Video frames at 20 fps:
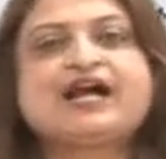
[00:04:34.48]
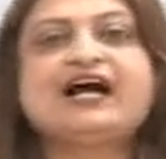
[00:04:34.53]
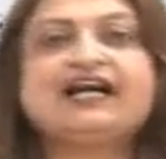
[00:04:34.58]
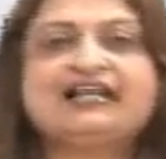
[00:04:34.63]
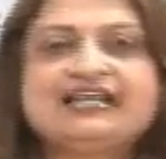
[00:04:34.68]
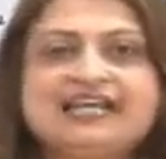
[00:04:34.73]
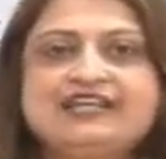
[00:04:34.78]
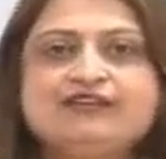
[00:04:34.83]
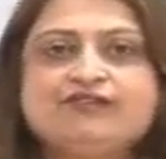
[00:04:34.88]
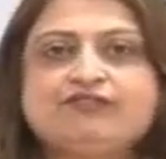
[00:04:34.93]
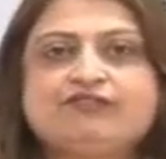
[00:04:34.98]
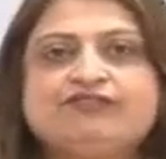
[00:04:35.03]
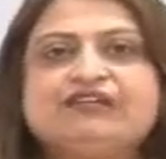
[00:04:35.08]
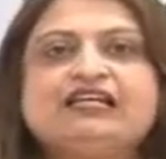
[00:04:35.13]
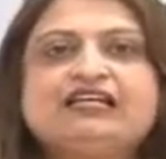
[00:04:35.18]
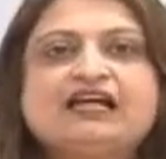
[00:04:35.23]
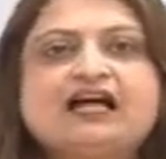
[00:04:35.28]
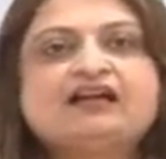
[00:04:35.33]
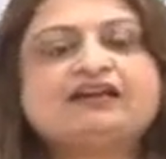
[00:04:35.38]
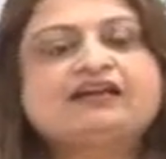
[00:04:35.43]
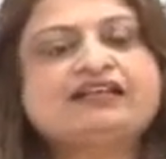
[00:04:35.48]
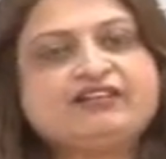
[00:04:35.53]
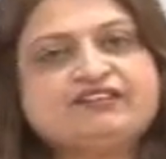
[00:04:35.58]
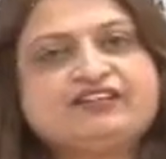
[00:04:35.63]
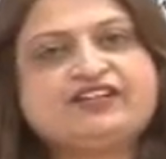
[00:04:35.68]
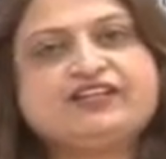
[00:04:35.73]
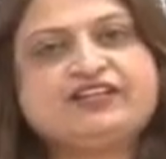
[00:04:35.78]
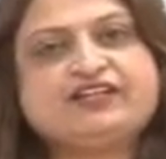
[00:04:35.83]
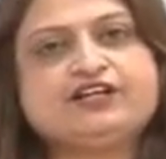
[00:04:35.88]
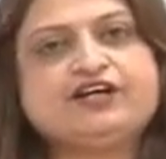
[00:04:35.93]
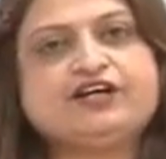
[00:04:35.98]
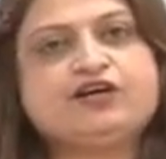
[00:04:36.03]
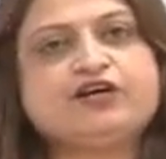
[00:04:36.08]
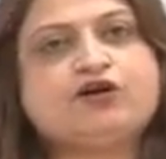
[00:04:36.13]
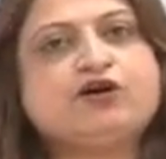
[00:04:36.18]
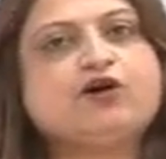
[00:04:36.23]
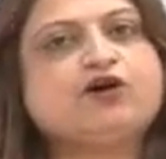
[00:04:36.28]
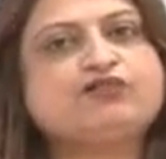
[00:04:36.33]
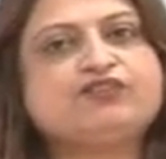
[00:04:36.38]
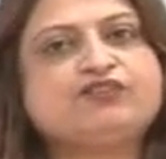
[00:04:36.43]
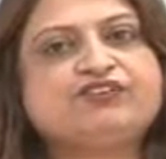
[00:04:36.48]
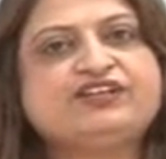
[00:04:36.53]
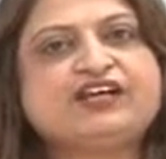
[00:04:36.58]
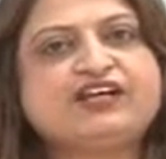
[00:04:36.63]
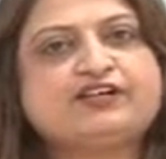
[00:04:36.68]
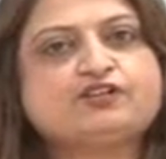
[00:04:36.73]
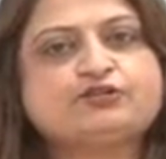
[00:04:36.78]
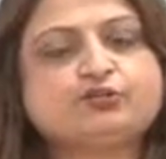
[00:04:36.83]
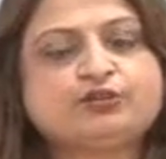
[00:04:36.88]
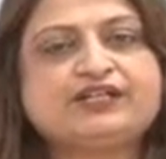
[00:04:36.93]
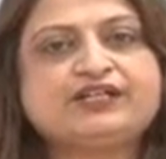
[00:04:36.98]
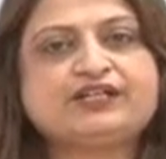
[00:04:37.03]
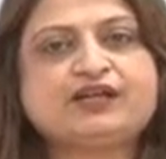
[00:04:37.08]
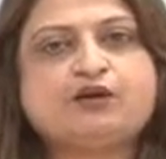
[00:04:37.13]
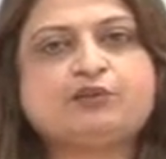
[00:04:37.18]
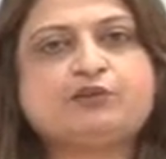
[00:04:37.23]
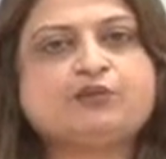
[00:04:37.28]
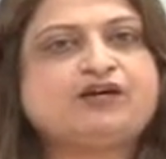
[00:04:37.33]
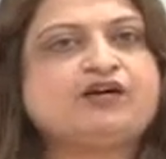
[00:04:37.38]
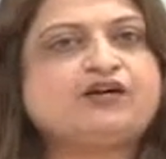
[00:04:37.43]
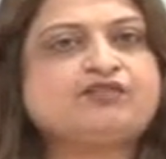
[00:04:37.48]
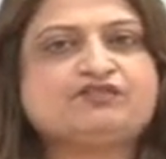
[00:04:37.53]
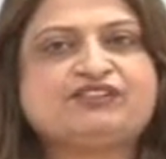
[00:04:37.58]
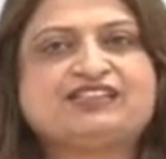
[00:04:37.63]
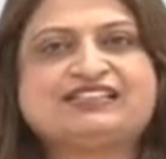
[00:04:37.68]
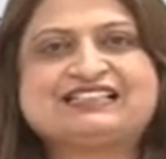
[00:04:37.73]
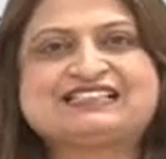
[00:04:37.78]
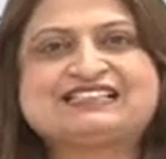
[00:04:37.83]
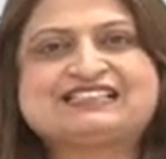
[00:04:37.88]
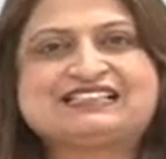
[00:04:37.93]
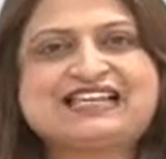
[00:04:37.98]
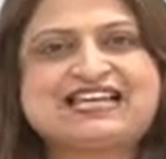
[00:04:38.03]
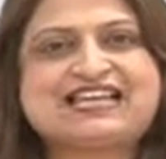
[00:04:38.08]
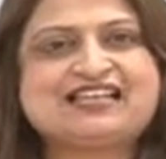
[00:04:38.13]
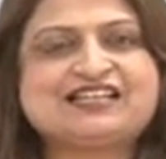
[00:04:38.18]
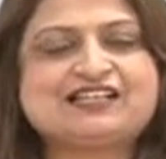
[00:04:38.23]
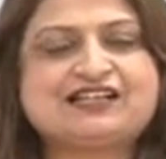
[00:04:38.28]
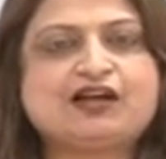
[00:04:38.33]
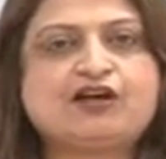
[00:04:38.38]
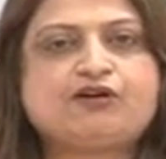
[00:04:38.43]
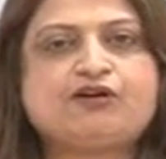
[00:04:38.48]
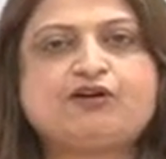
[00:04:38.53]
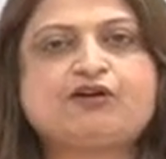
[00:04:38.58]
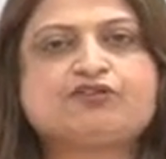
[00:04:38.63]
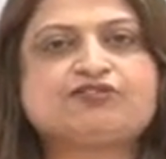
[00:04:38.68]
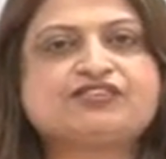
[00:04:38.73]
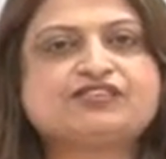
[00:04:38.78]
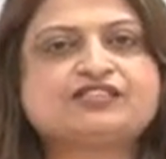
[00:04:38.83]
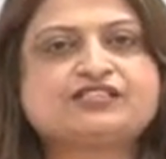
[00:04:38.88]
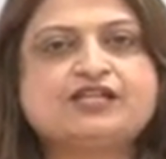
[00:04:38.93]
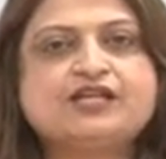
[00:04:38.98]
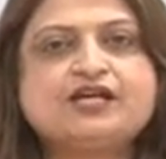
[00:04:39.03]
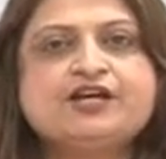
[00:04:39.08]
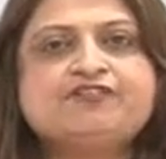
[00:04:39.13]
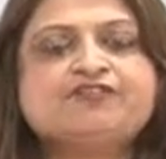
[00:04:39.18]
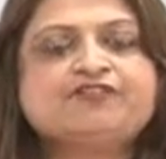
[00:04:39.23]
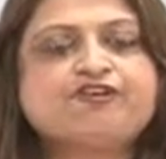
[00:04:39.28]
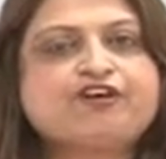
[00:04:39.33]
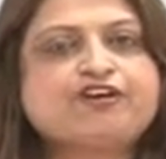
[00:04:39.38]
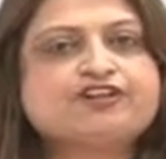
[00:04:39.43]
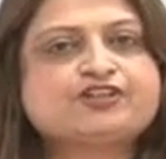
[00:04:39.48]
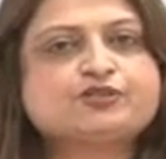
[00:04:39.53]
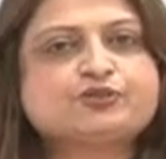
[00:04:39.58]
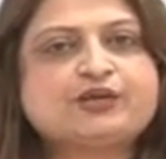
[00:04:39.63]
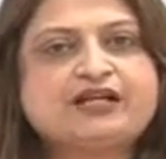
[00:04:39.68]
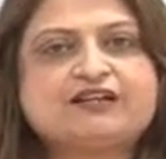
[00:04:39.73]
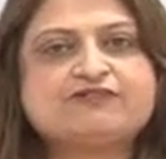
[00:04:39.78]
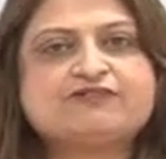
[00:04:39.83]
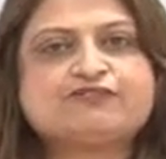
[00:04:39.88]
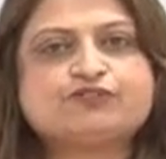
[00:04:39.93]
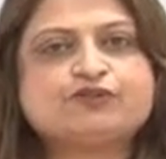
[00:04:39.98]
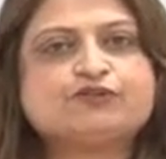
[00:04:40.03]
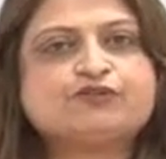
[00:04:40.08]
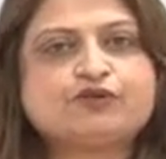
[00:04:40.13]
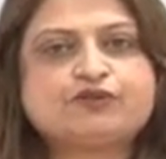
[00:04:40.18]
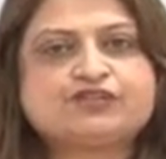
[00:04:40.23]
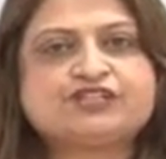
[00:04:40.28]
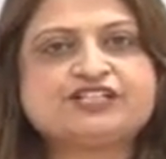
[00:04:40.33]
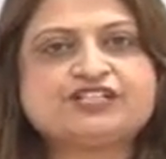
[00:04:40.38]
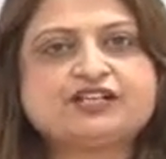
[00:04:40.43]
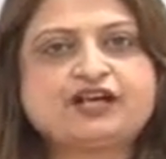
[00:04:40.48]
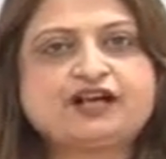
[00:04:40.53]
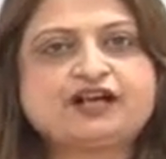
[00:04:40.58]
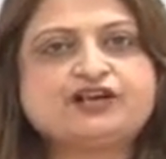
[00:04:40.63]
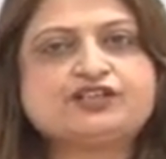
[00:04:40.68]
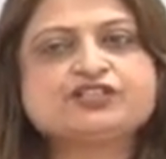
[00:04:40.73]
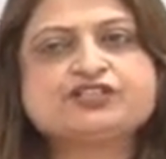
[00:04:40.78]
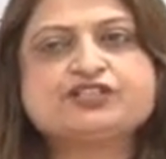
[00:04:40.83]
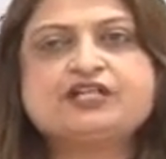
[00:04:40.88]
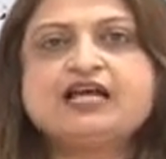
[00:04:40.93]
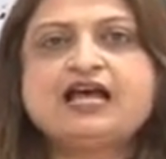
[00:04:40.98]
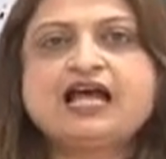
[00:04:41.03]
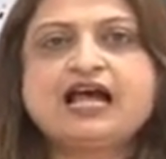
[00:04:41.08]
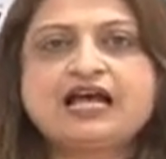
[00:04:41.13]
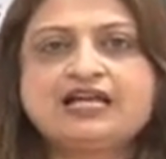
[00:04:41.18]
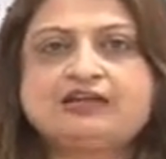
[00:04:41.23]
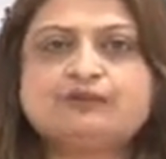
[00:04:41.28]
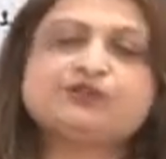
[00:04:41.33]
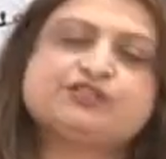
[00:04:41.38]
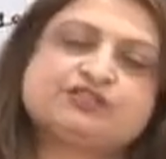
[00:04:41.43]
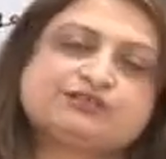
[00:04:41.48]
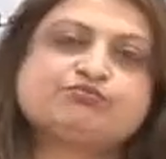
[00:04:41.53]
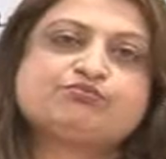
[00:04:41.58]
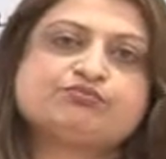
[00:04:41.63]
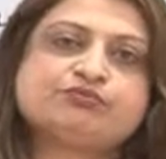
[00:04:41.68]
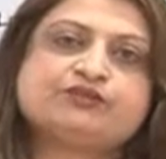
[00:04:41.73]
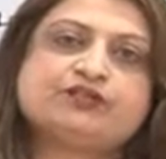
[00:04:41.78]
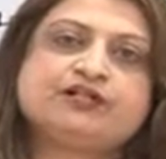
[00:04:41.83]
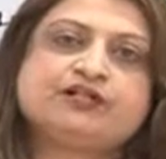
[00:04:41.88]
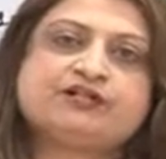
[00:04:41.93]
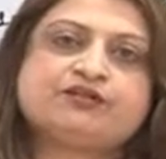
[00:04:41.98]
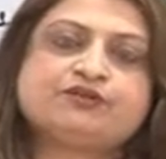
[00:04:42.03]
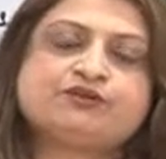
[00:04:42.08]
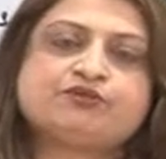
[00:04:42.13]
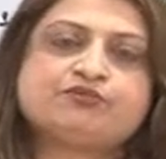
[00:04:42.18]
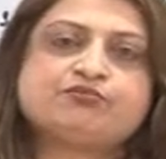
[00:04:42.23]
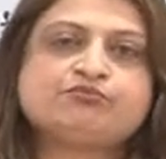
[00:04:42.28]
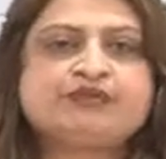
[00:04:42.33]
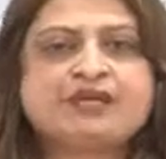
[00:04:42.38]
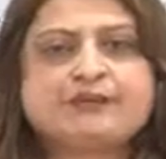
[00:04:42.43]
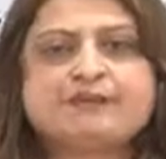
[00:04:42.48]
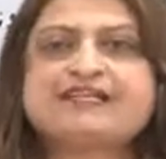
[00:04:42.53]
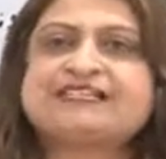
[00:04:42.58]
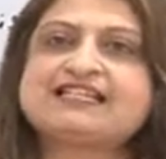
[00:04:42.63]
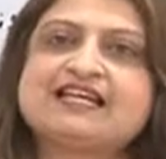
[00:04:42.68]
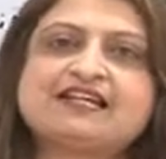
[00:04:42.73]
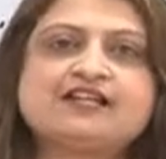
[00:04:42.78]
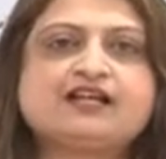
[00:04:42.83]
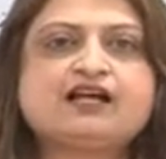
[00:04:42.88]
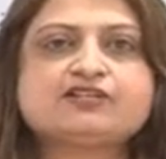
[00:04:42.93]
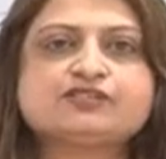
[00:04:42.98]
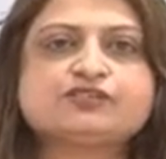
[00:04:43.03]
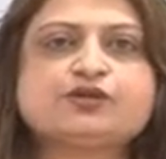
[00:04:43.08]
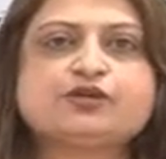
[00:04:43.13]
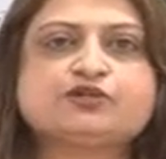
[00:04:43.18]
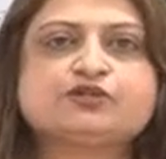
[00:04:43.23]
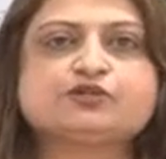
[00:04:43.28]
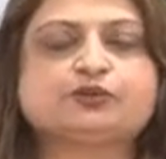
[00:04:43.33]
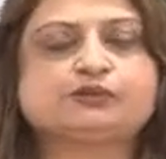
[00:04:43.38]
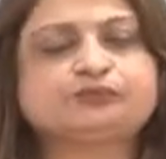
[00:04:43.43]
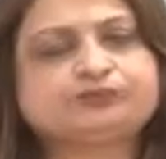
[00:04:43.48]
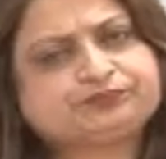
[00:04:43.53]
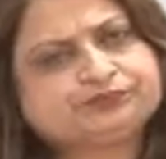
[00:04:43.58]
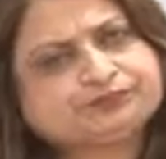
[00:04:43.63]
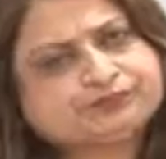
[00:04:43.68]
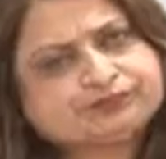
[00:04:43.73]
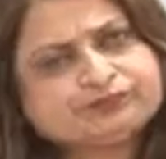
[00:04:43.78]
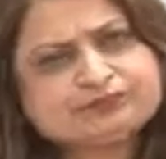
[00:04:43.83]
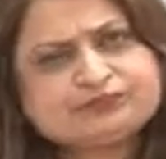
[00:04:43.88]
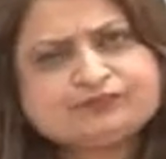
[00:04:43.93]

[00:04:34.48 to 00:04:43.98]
again, we are living here, or we are doing our work, we are staying in our office for 12 to 14 hours, I would, maybe 10 hours also.